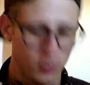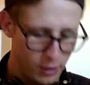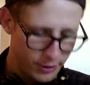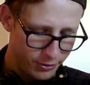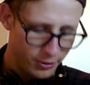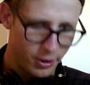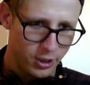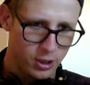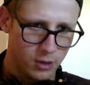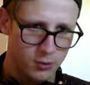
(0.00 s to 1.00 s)
I thought
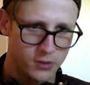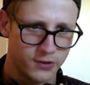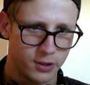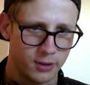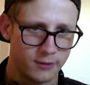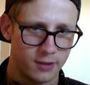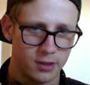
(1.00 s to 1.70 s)
you deserved